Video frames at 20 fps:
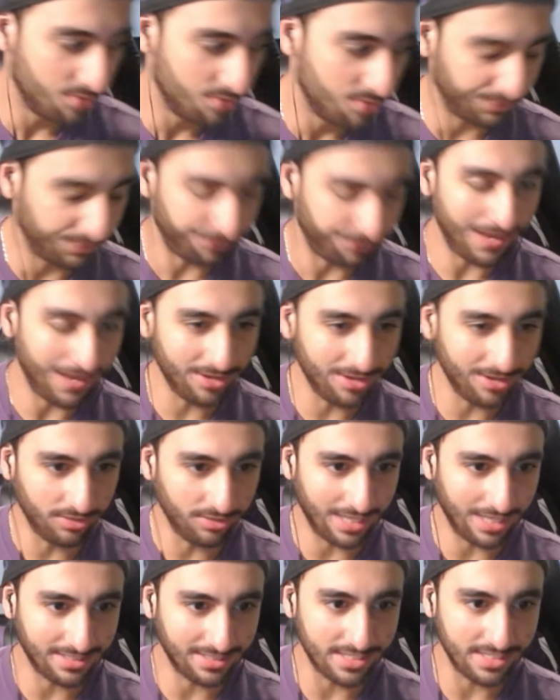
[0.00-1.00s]
with the final
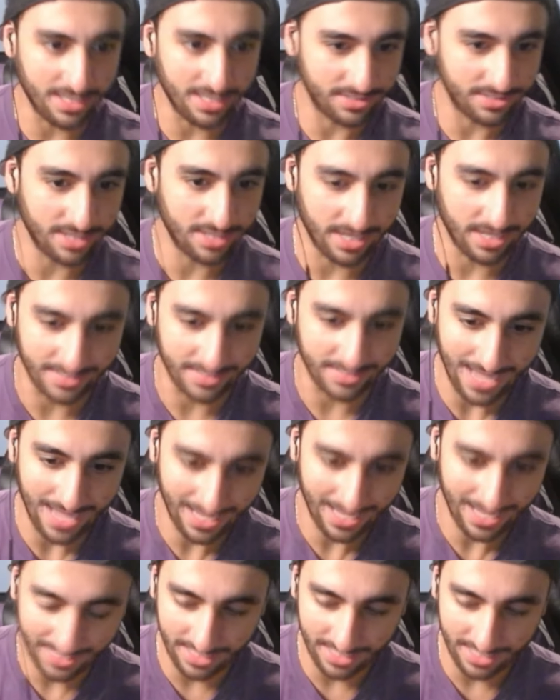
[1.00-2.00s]
lesson, said
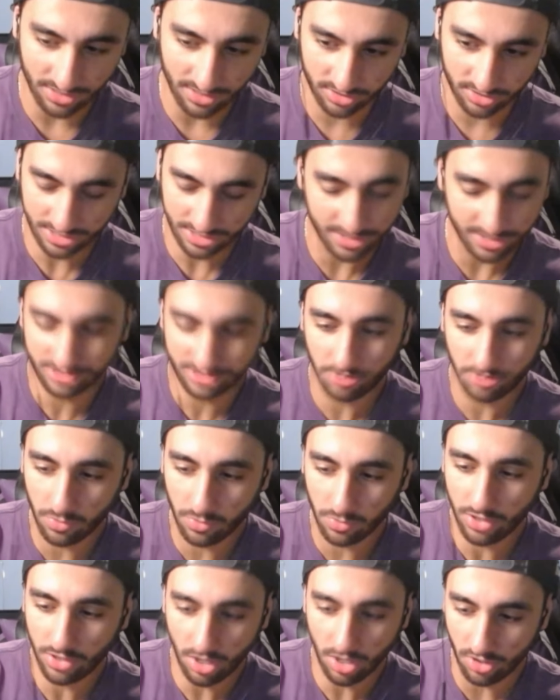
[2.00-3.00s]
attacking or killing
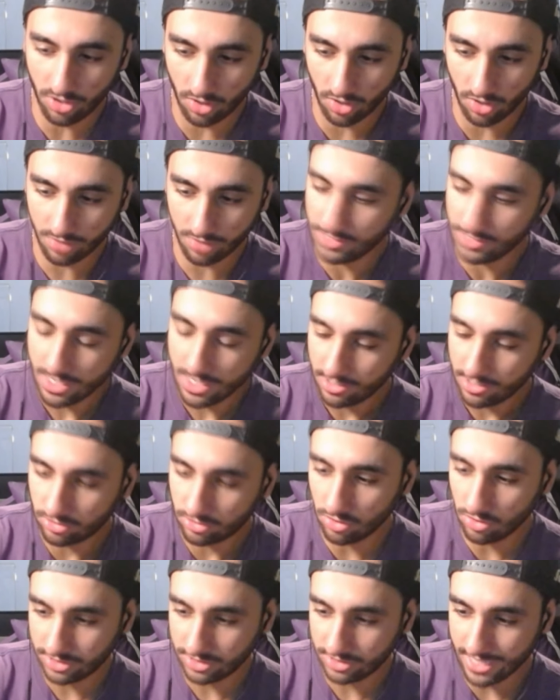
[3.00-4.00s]
someone unarmed
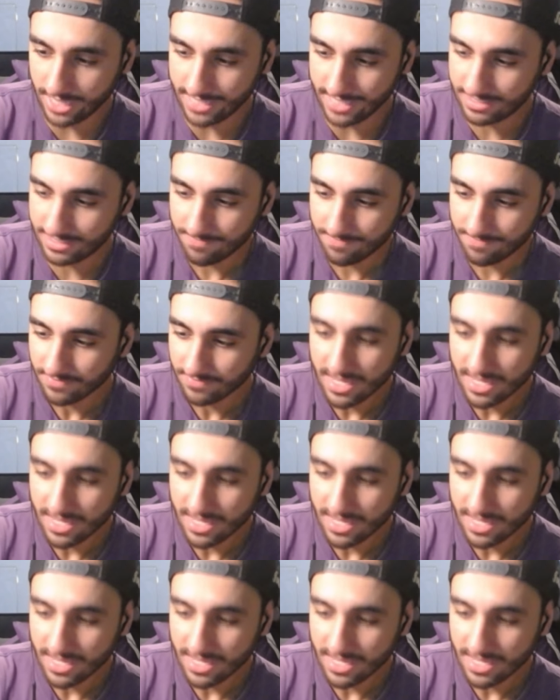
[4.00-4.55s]
goes against